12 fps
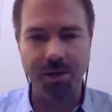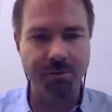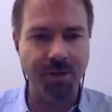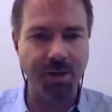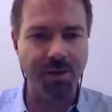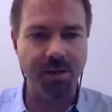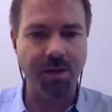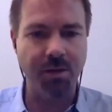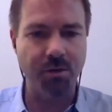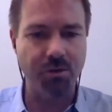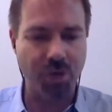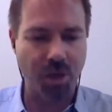invented
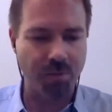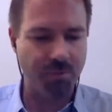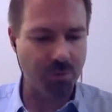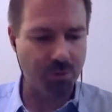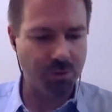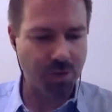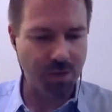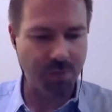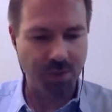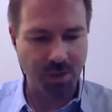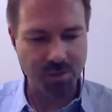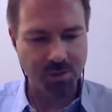here shop for those kind
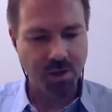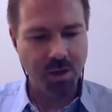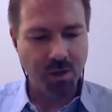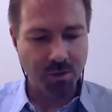of things.